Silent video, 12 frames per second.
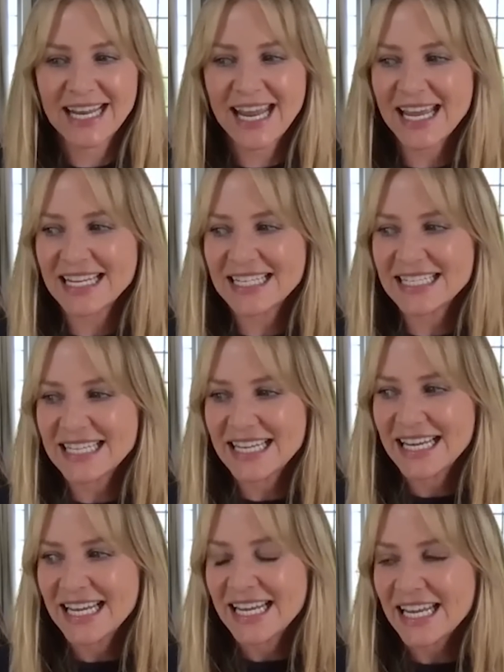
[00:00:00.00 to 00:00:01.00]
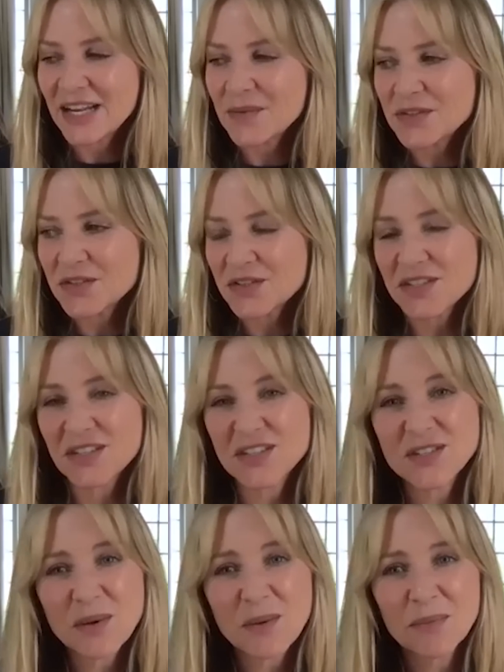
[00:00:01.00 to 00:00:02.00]
And it was just
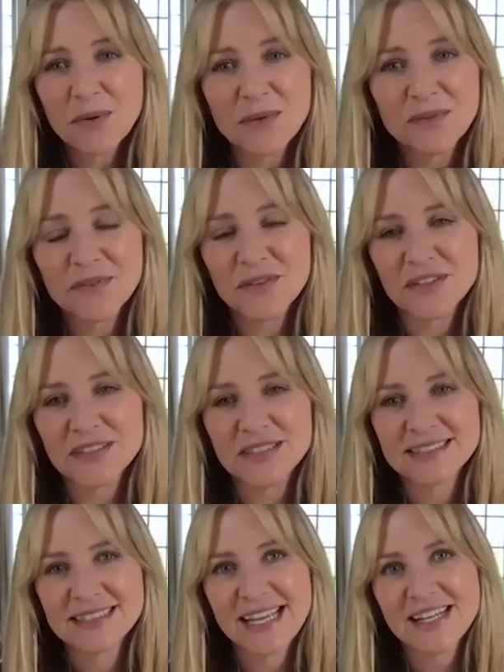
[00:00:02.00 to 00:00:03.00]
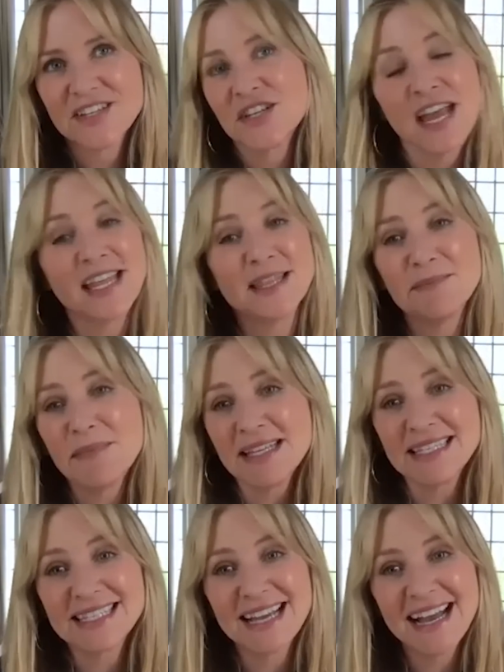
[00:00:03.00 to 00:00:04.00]
so beautiful. And she had the
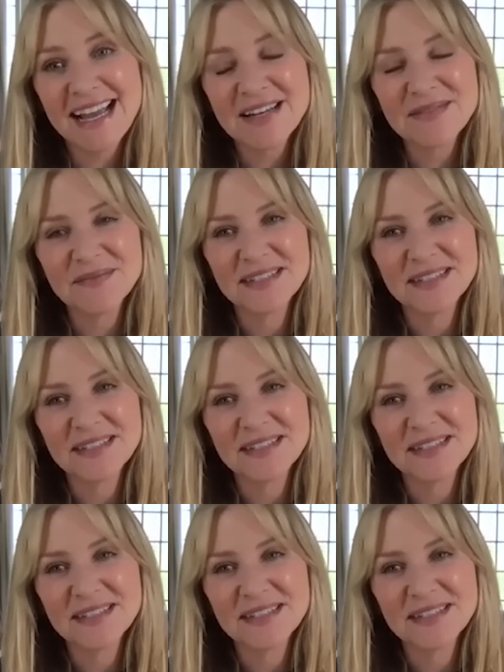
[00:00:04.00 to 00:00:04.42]
best time.